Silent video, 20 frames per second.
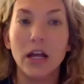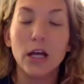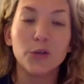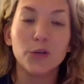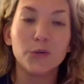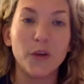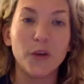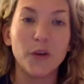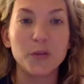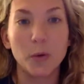
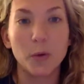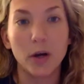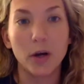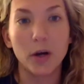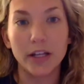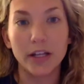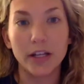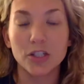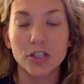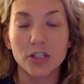Facebook,
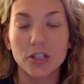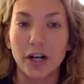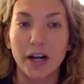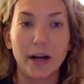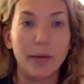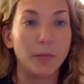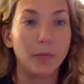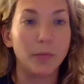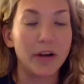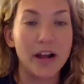
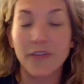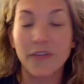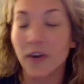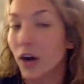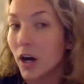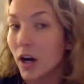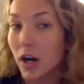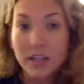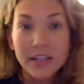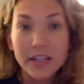Instagram,
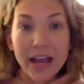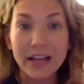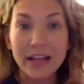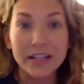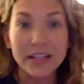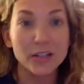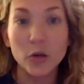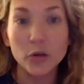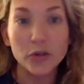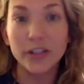whatever, yes,
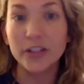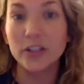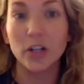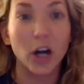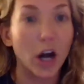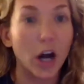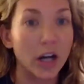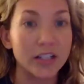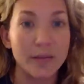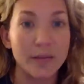those things are
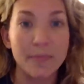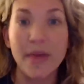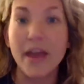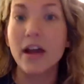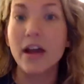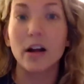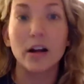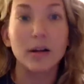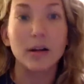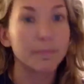awesome. They are
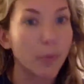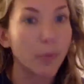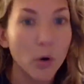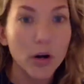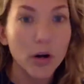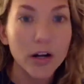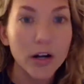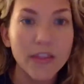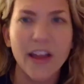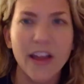
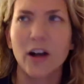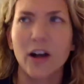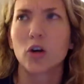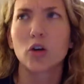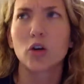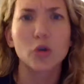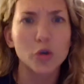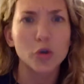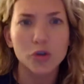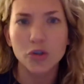important. They are
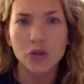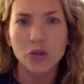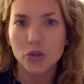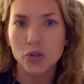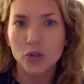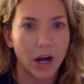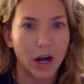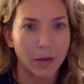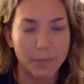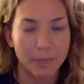crucial to
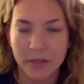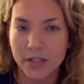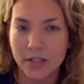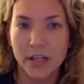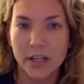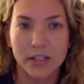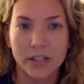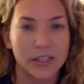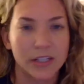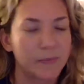our
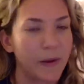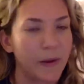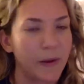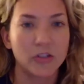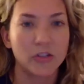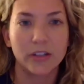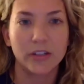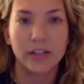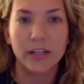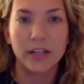business,
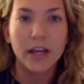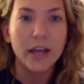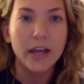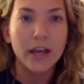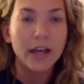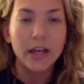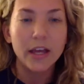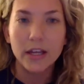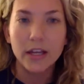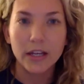especially
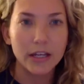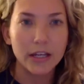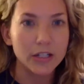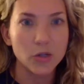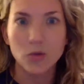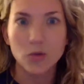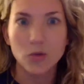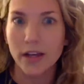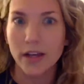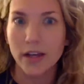in
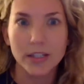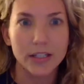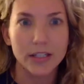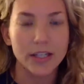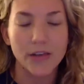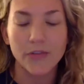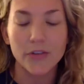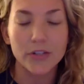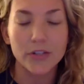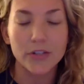
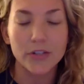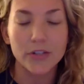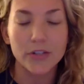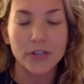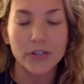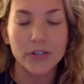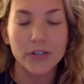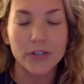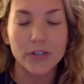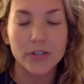2017,
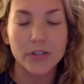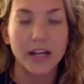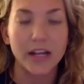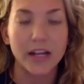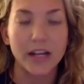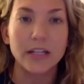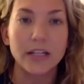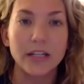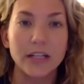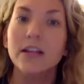almost
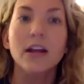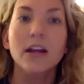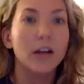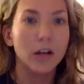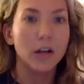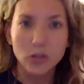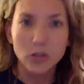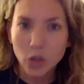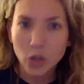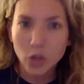18.
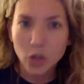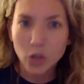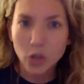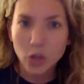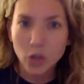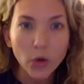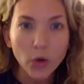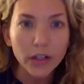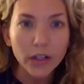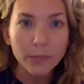Totally,
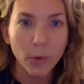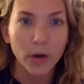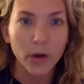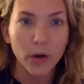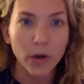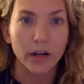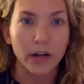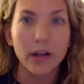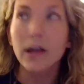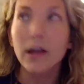totally
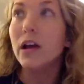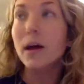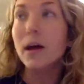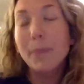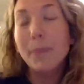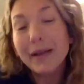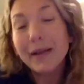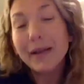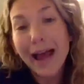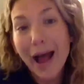important.
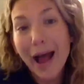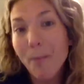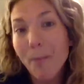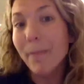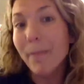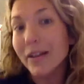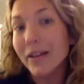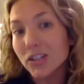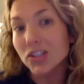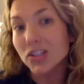But how
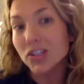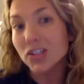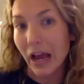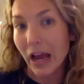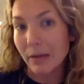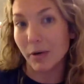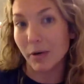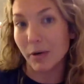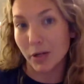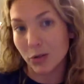much
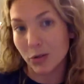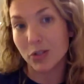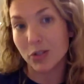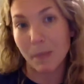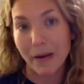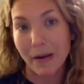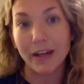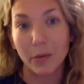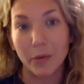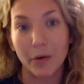time are you
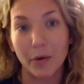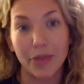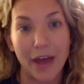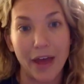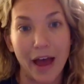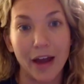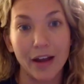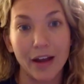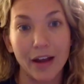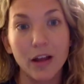spending with that
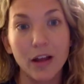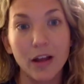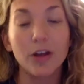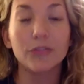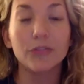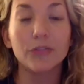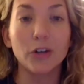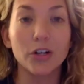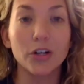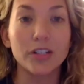
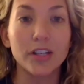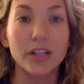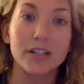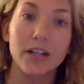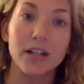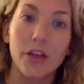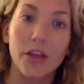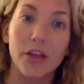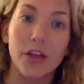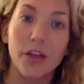versus
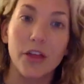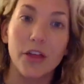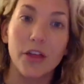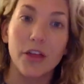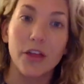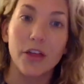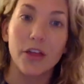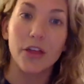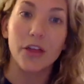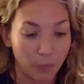other things
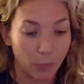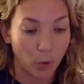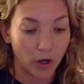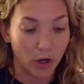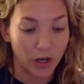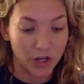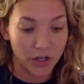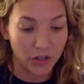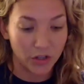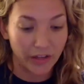that are important
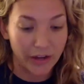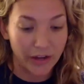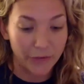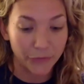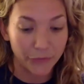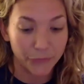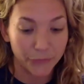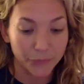in your life?